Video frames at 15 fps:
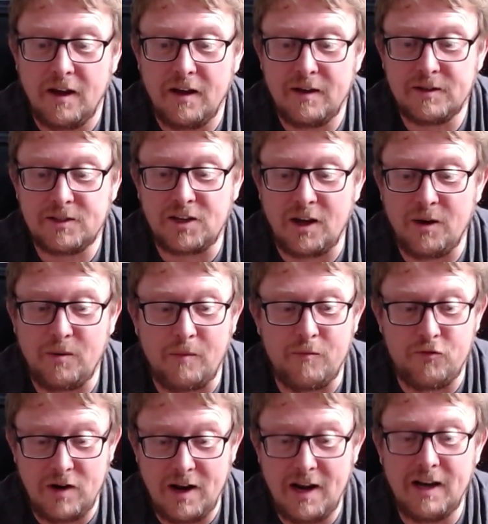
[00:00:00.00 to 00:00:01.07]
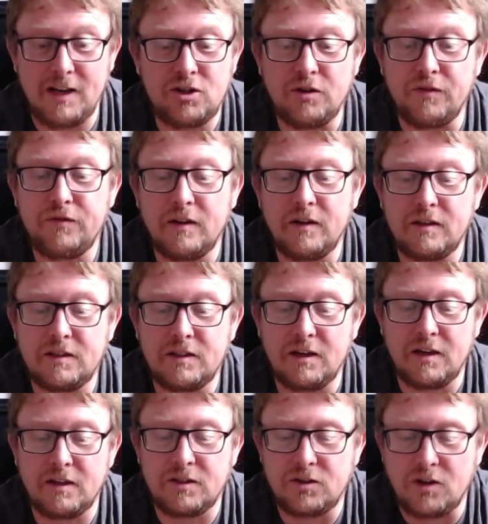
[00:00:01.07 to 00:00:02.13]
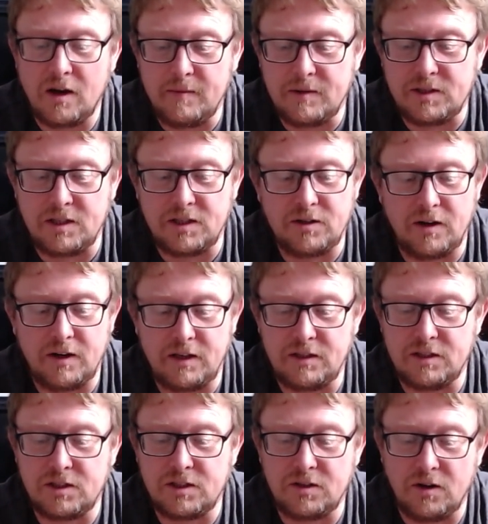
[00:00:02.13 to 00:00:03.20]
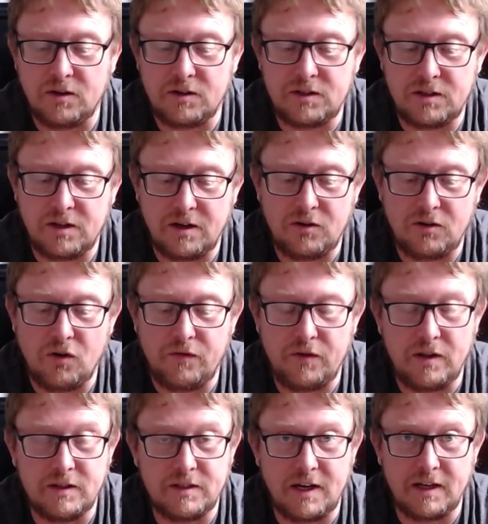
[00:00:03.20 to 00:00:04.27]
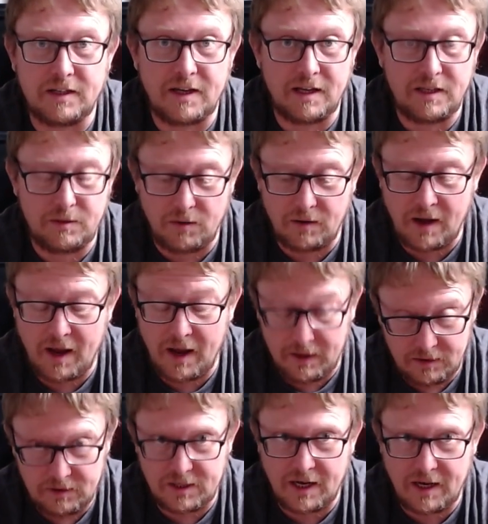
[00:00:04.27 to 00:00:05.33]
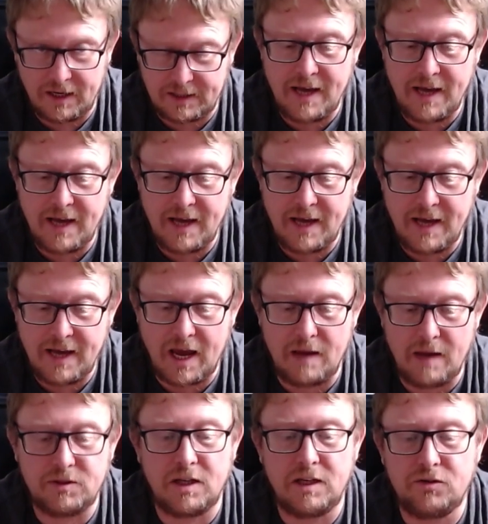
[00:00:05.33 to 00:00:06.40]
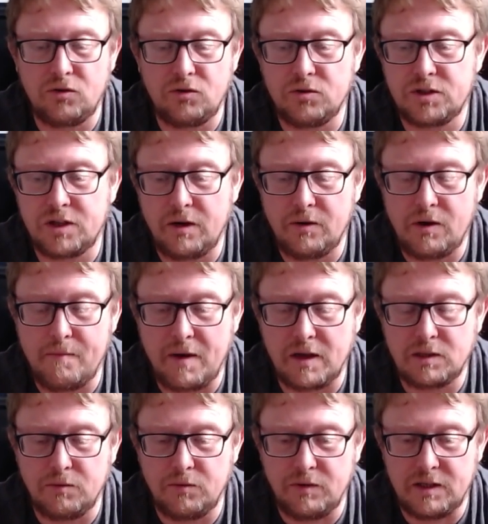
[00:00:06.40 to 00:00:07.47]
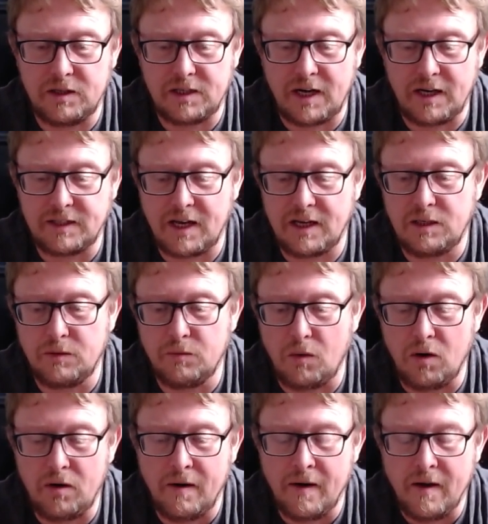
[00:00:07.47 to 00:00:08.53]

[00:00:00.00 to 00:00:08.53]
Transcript: So I'm really chuffed that Simon's decided to start covering ZX80 games. These are also compatible with the ZX81.